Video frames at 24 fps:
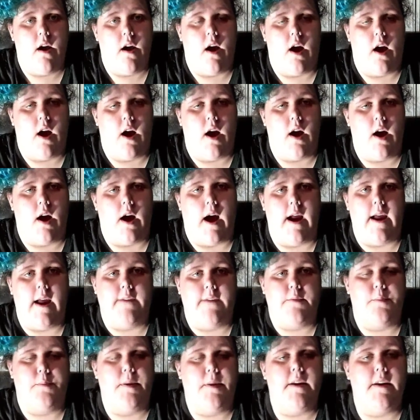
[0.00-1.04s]
I have
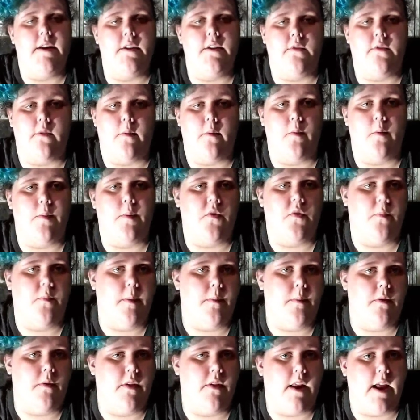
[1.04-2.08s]
opinions from a bunch of
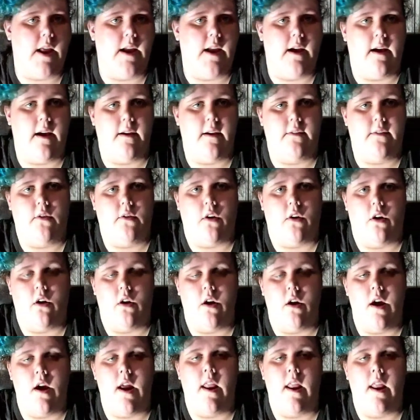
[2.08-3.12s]
people that I asked
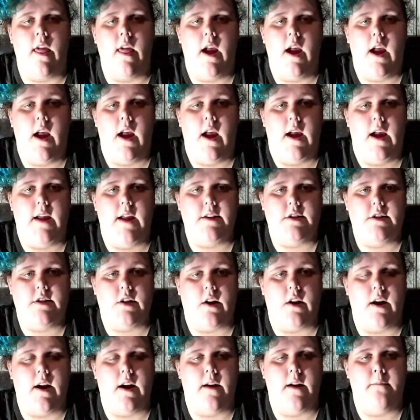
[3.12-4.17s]
on
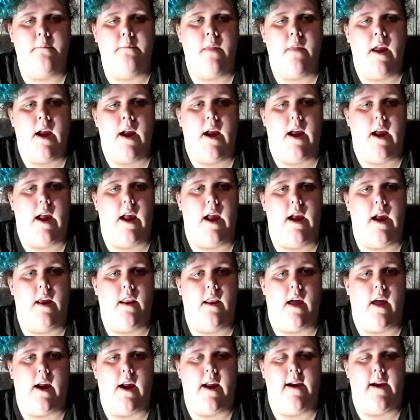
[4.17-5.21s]
Instagram, and
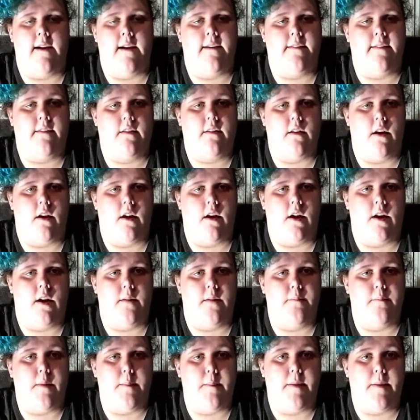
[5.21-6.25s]
I asked
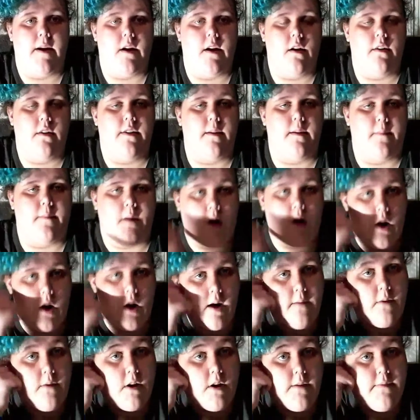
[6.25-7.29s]
my parents and my
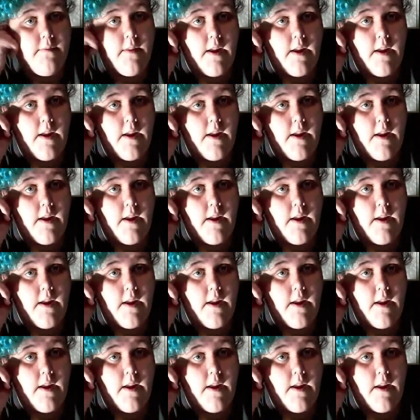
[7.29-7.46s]
grandma.